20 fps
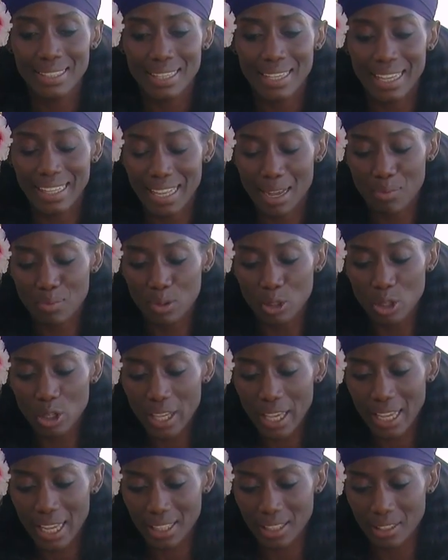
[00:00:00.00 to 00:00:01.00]
And I'm
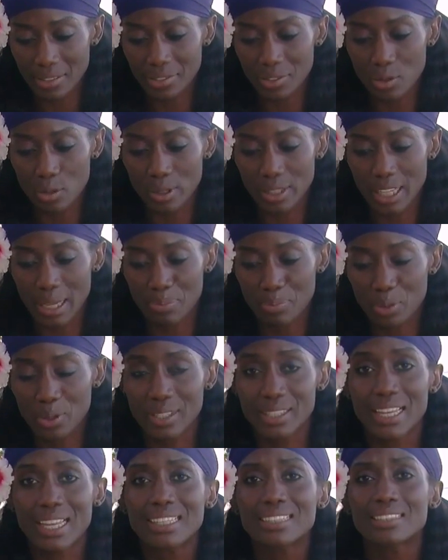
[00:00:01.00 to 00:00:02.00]
looking at the food they
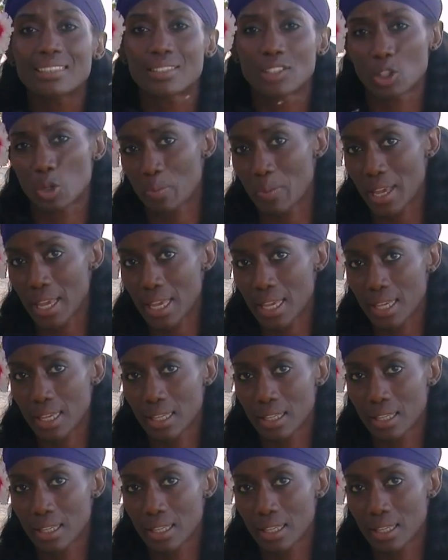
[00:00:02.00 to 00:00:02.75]
presented to me.